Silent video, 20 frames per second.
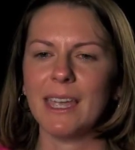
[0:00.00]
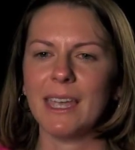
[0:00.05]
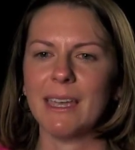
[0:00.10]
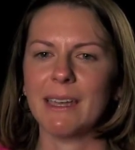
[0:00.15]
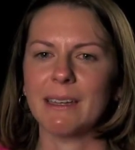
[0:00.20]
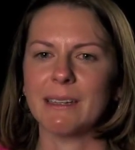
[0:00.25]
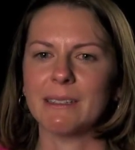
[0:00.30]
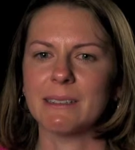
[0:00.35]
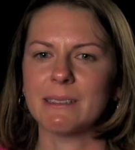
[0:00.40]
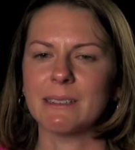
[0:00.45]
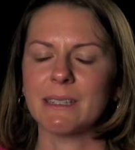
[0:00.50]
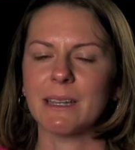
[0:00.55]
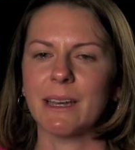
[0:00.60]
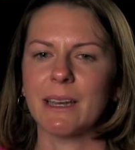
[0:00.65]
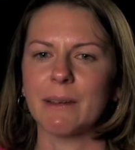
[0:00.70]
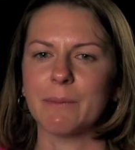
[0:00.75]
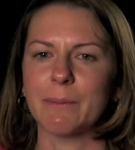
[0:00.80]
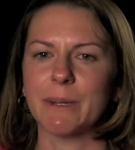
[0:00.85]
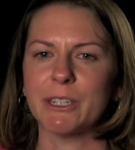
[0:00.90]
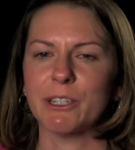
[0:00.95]
And
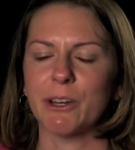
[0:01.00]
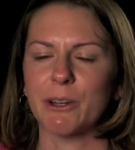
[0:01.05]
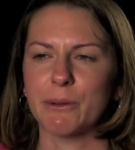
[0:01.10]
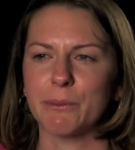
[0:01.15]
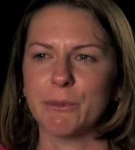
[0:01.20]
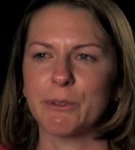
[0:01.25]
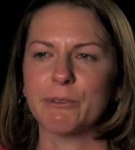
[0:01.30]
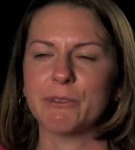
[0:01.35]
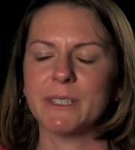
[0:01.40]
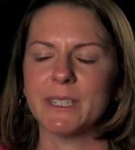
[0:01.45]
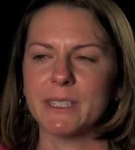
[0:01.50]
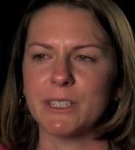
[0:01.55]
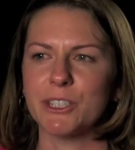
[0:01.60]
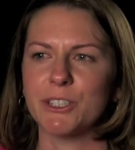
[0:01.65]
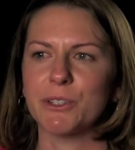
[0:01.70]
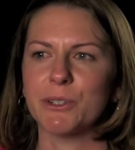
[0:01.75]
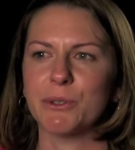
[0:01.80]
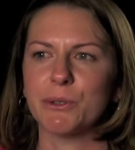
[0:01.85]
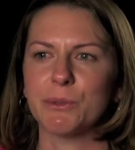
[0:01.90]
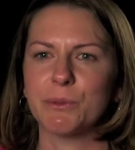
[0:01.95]
my daughter moved
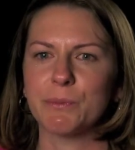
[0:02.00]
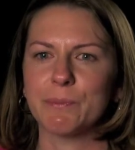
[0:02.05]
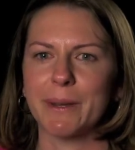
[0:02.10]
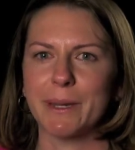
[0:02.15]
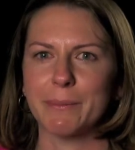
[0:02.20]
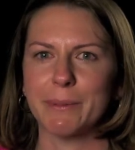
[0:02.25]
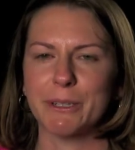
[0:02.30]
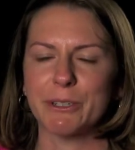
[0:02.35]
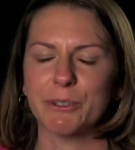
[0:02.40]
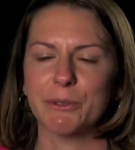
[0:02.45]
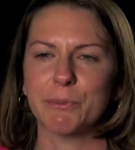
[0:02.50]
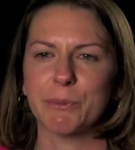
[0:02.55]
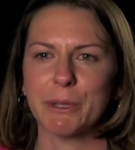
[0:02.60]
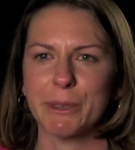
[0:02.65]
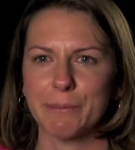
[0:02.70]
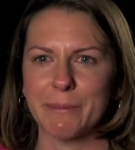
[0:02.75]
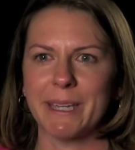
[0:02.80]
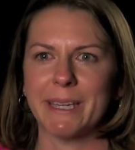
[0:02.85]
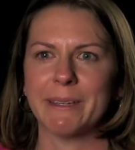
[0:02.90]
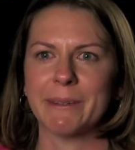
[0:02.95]
into my bedroom
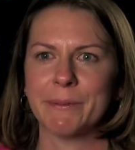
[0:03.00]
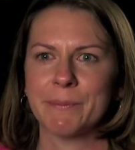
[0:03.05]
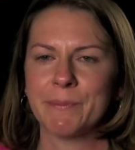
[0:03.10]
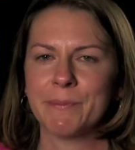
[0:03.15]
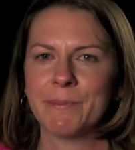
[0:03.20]
with me.